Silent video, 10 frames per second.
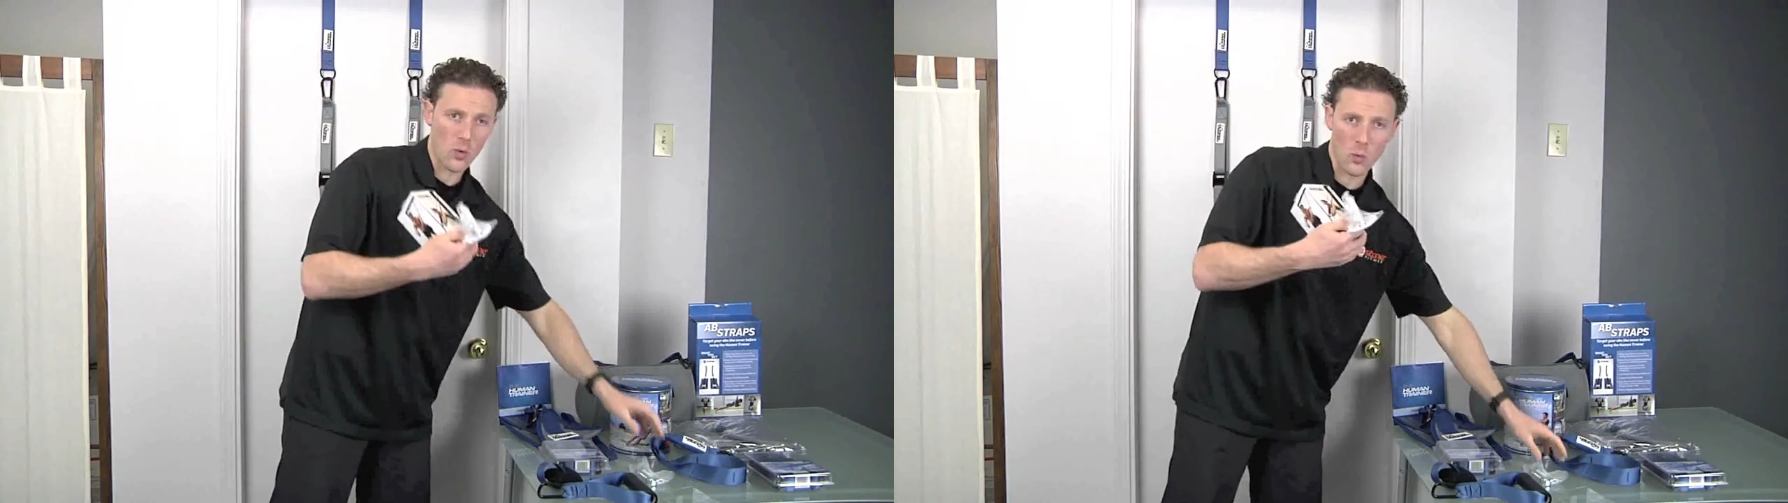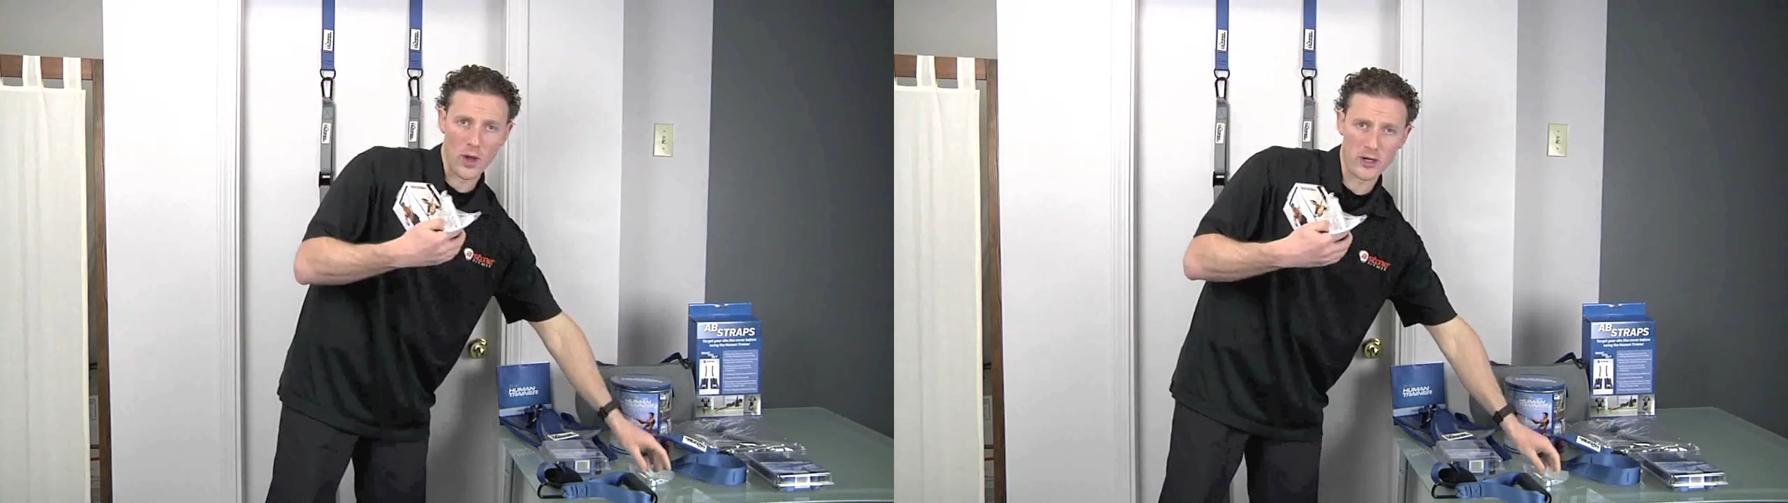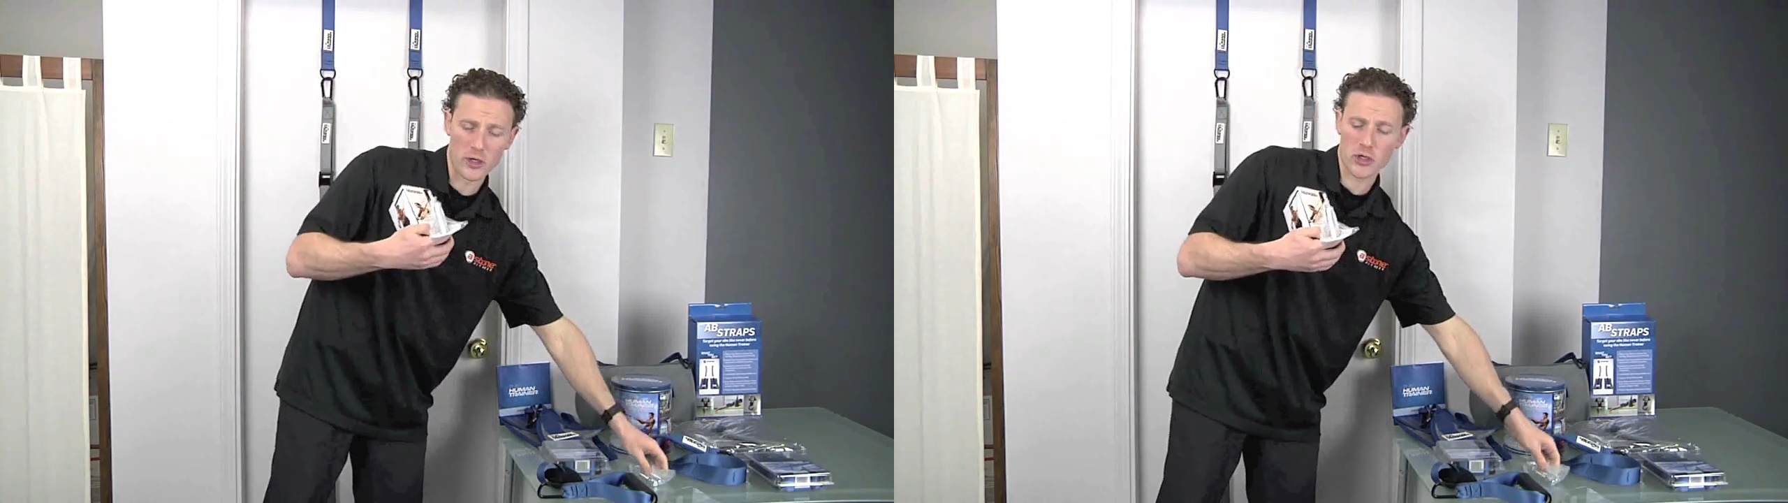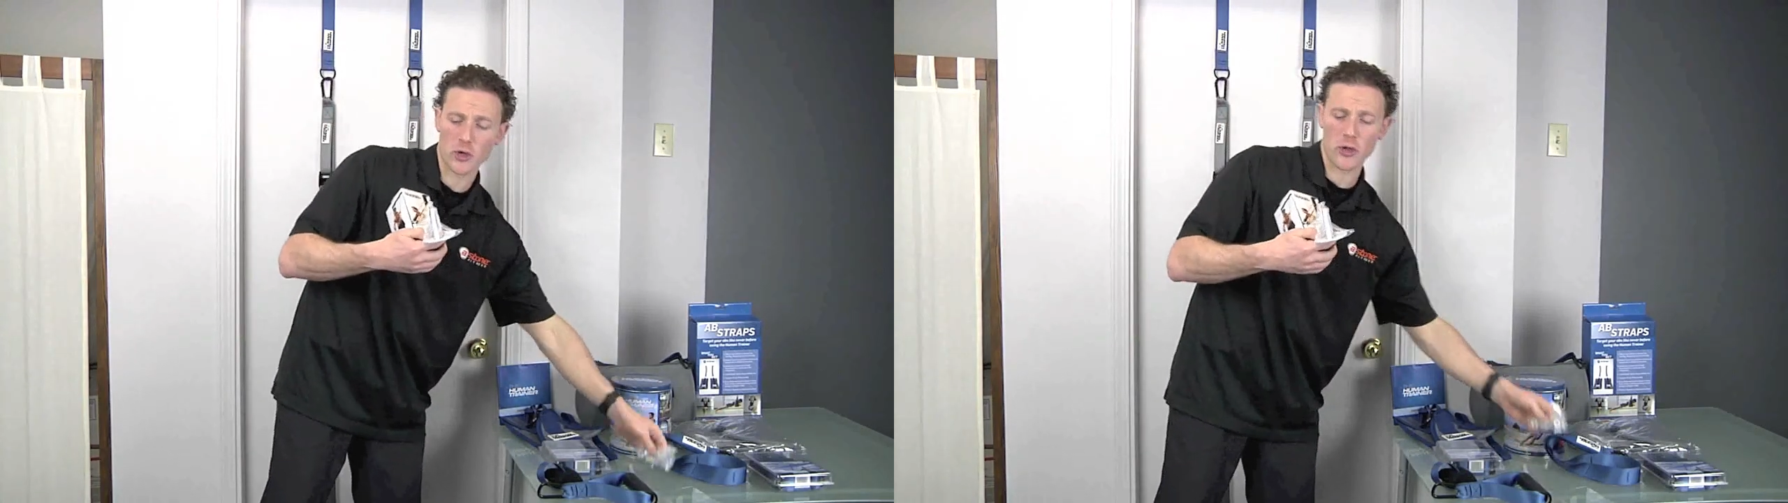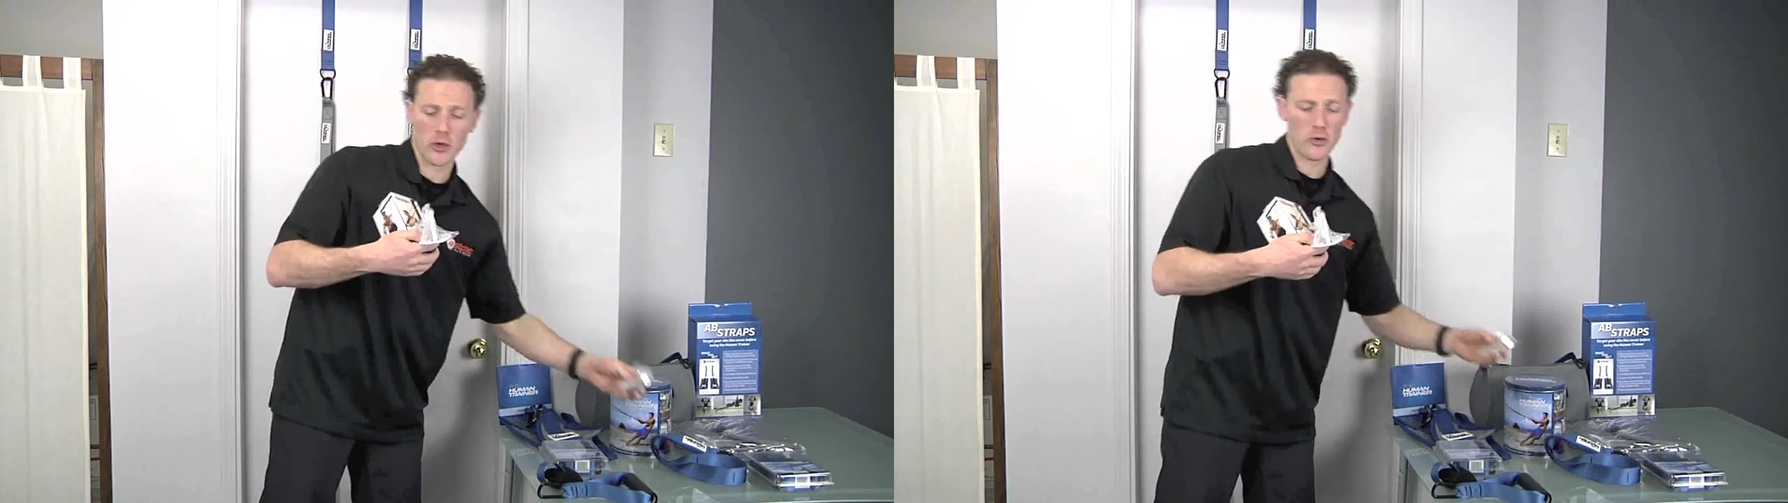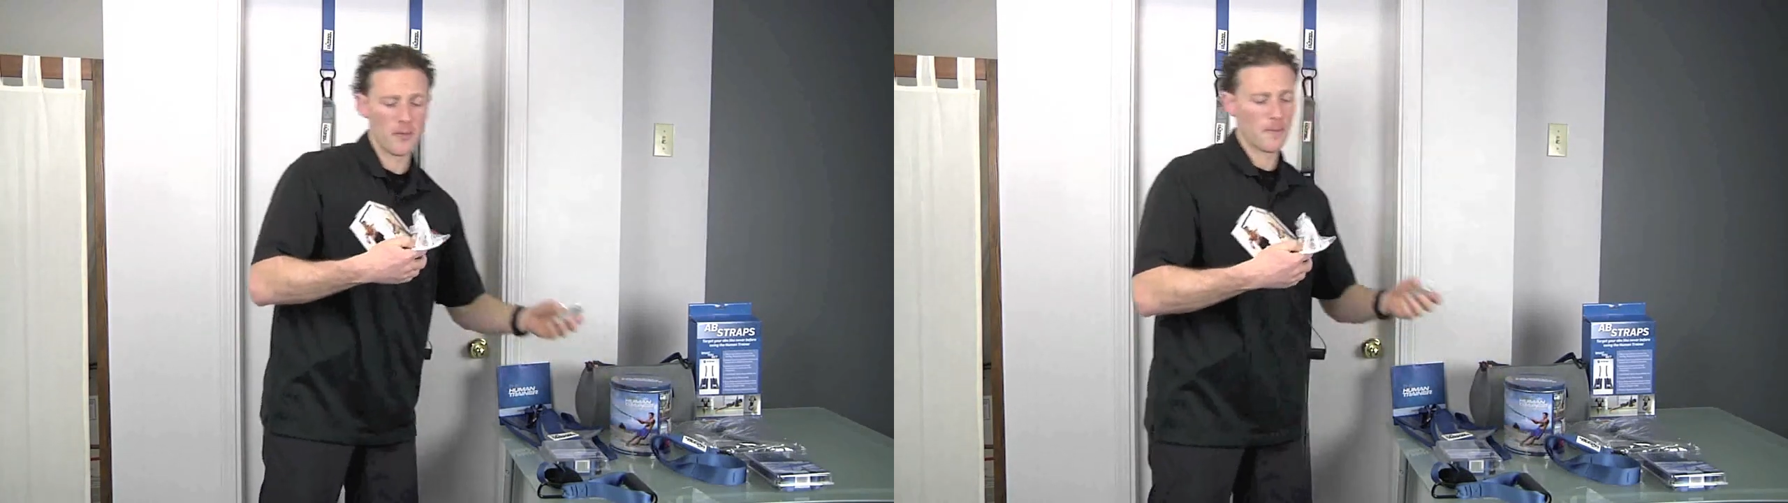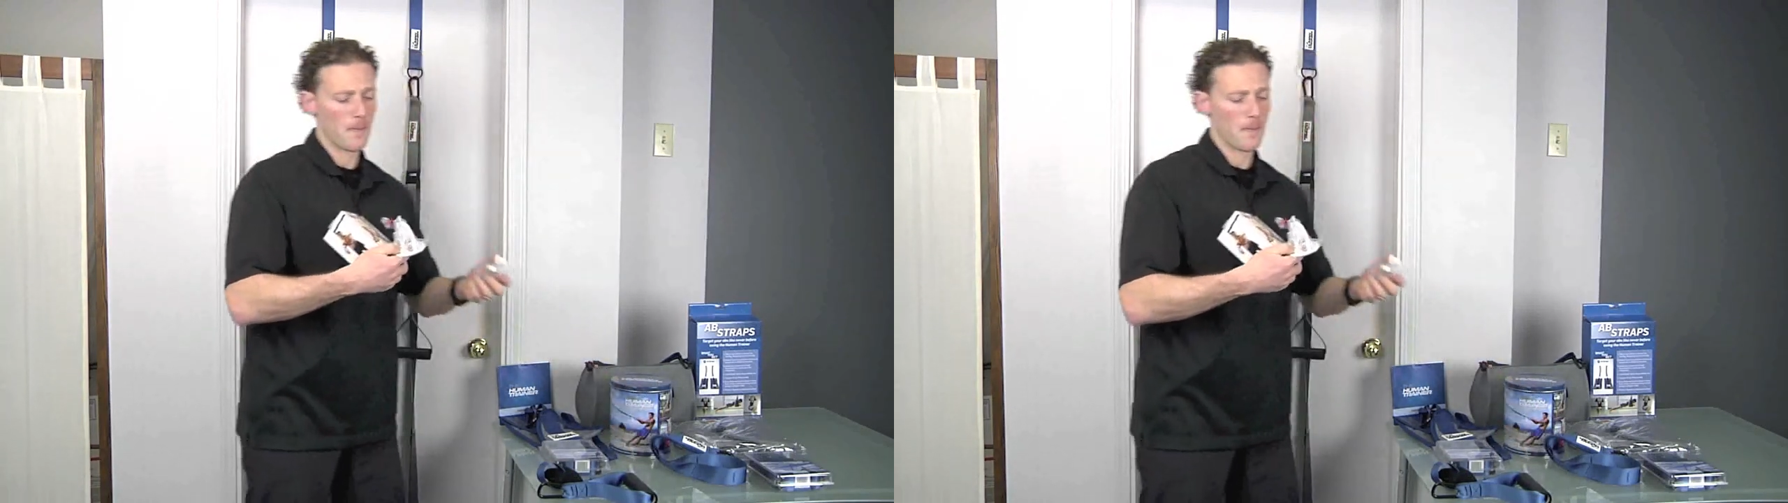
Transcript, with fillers: one to show you,